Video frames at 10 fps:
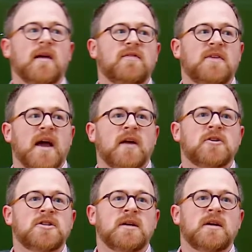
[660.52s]
the
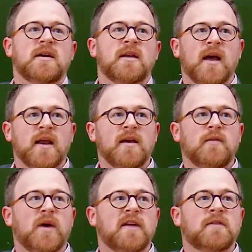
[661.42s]
energy in any
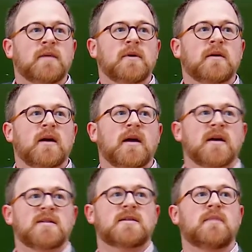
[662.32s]
wave number and
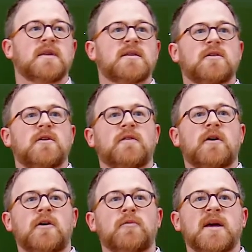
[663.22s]
I sum this over
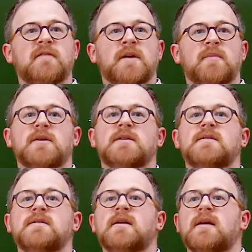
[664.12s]
all wave
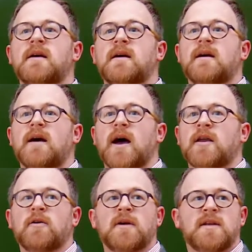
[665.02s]
numbers, I
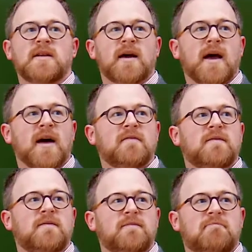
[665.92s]
know I need to have
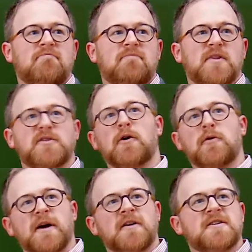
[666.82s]
the
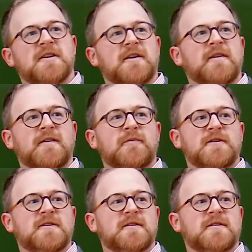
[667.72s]
total energy
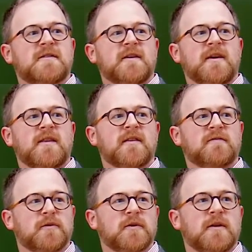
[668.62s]
which is in the
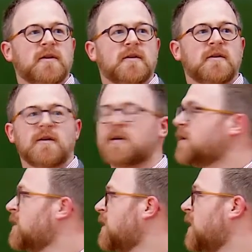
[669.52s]
fluid.
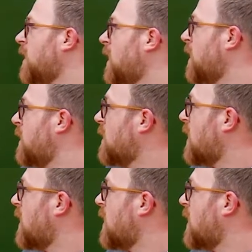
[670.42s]
And